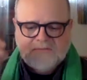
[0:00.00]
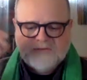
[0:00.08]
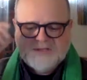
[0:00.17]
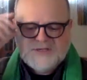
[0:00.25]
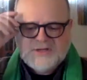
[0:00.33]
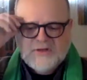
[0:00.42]

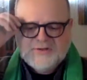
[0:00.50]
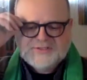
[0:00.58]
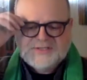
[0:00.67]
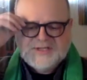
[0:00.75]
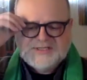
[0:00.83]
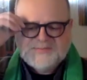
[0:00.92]
with
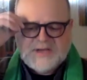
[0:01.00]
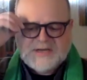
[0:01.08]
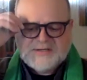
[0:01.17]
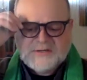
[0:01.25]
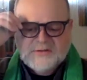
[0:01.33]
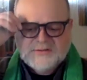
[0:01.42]
ghostly
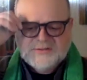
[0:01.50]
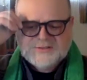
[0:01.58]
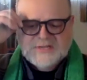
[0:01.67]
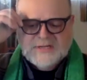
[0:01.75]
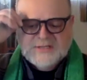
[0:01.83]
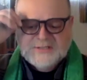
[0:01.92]
spectacles
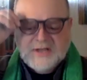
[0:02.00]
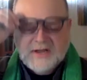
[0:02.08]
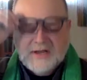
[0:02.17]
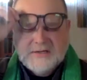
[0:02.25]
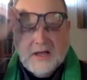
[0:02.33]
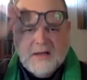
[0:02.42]

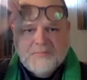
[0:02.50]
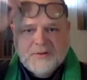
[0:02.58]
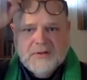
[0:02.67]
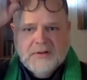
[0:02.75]
turned up